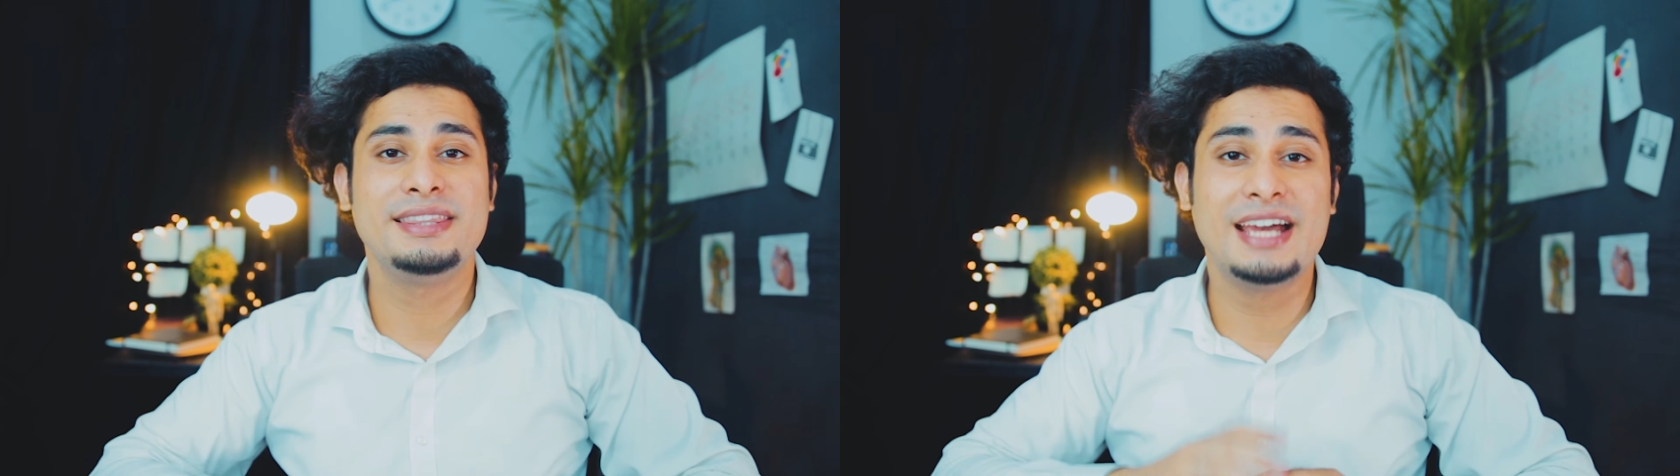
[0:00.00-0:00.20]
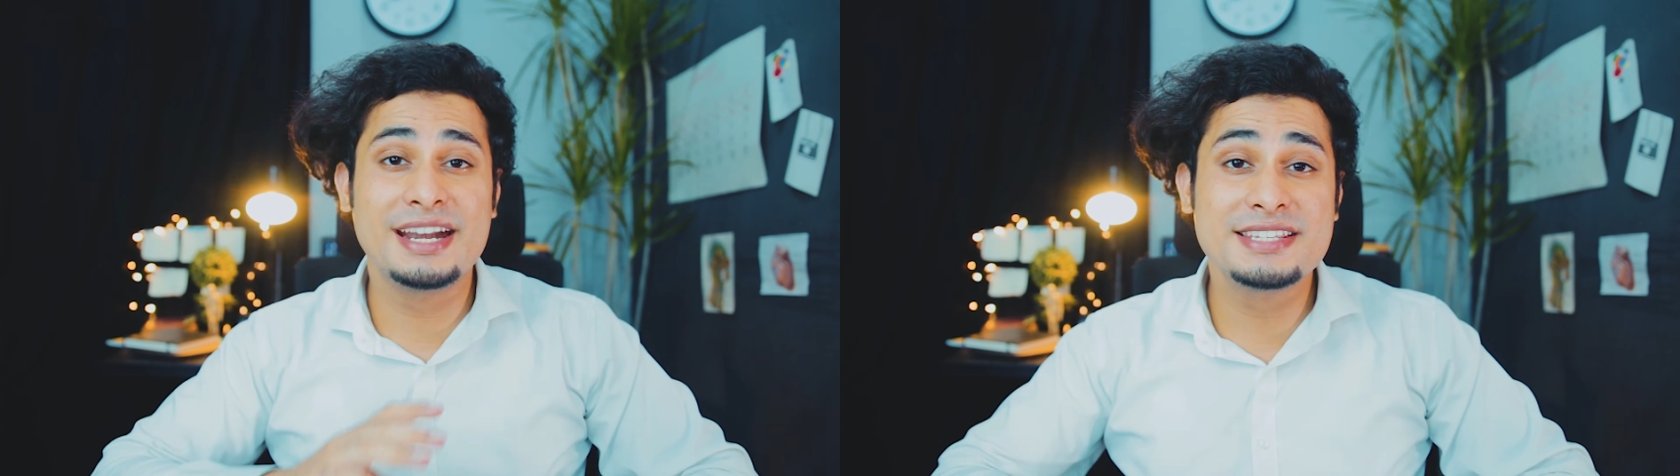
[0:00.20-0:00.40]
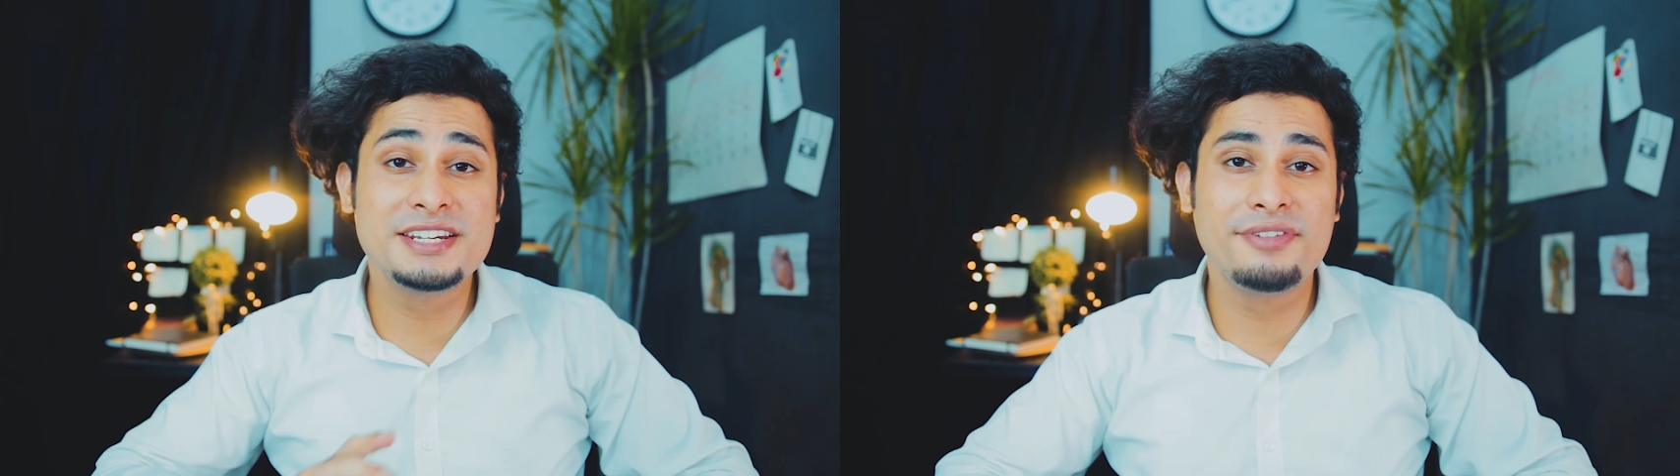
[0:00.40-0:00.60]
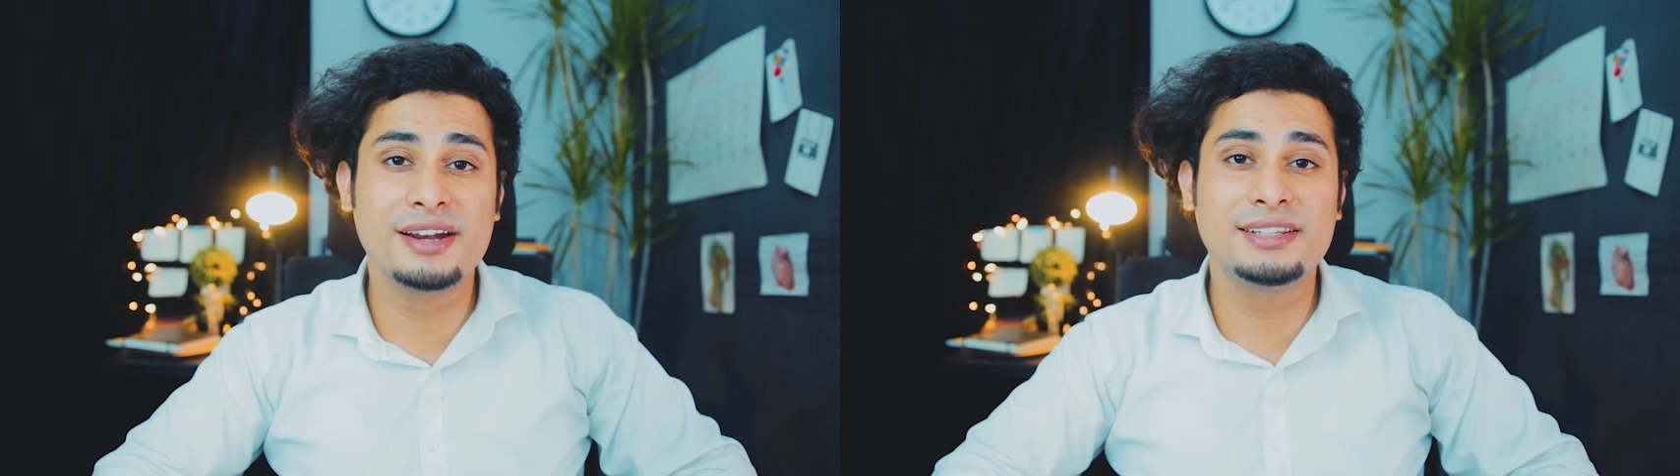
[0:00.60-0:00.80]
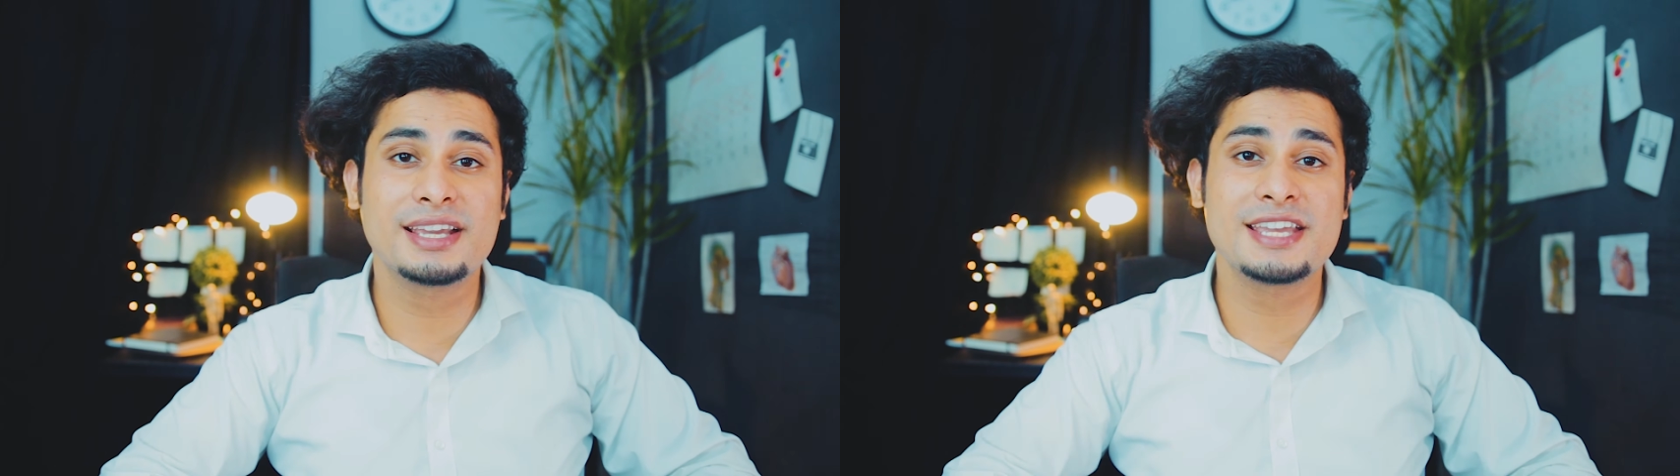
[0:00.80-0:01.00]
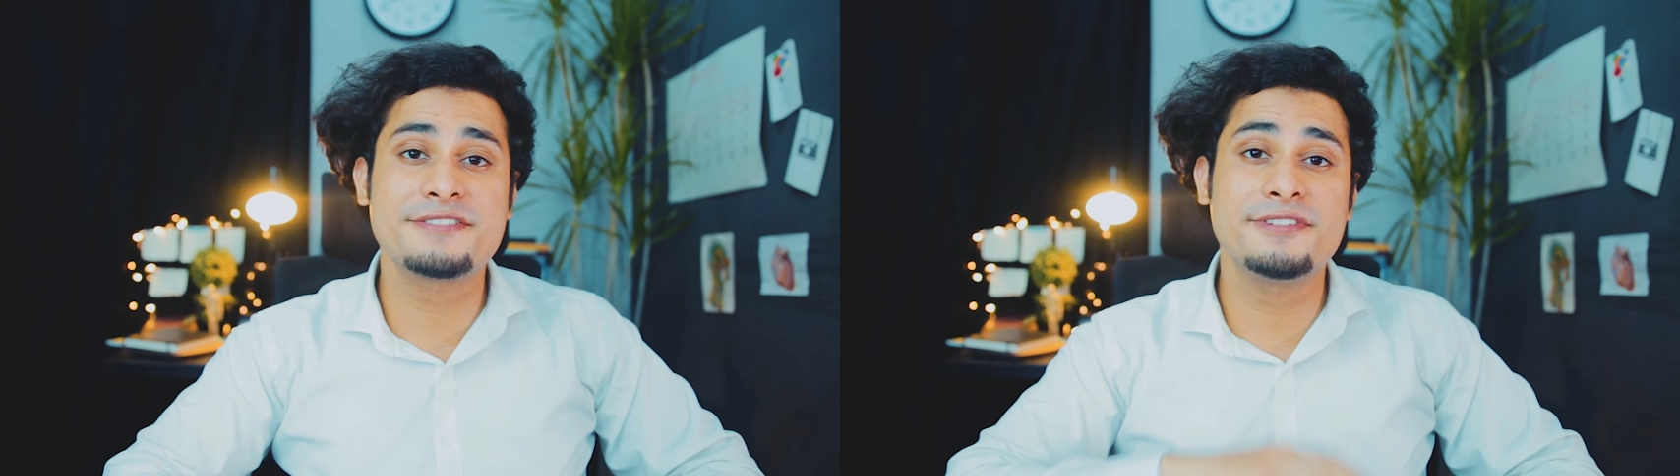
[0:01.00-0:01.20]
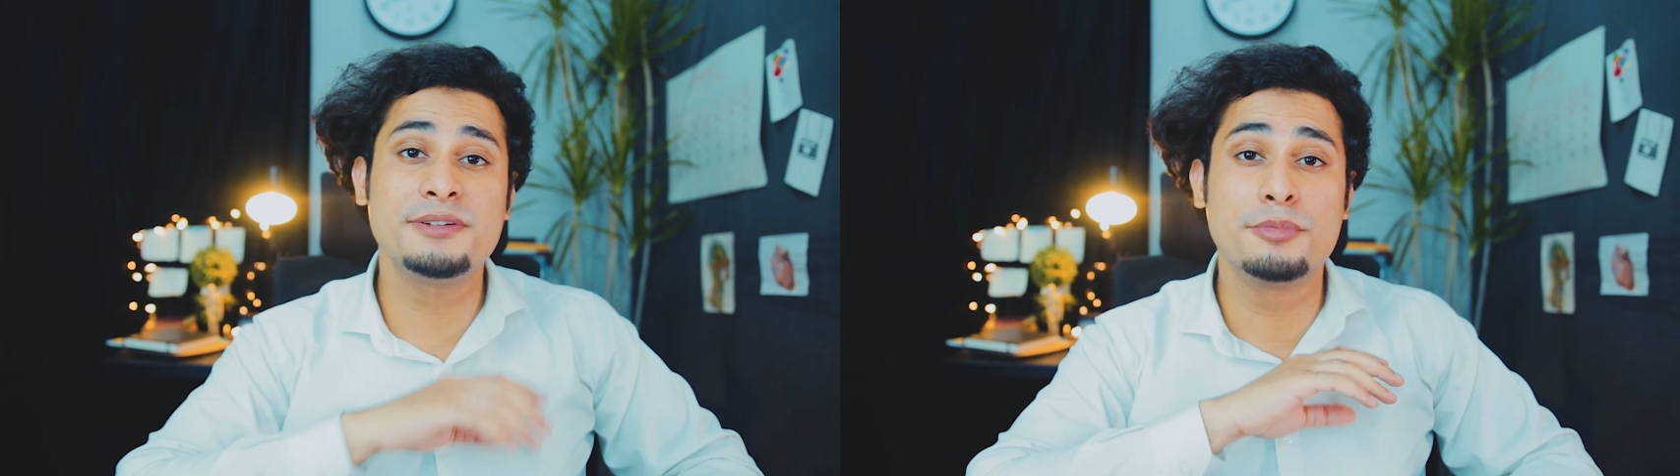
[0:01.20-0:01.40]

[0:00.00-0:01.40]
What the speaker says: that is in fact the case with